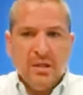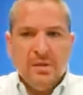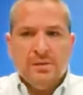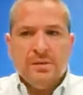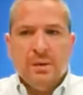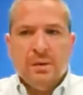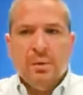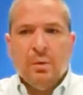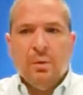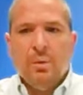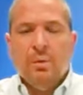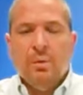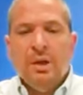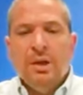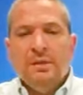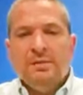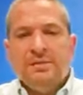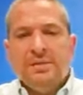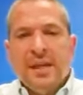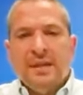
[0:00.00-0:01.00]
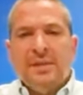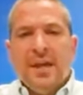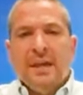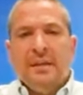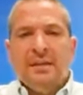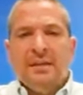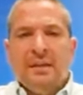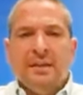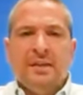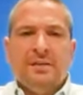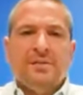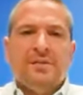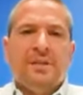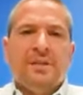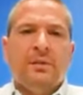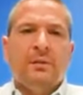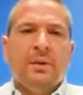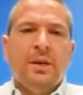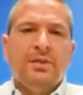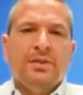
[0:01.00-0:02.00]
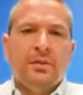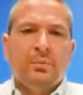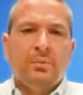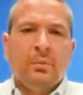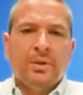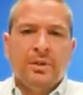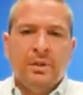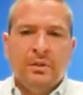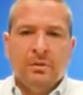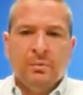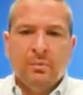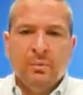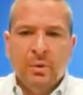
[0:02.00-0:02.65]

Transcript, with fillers: So take that into consideration when you're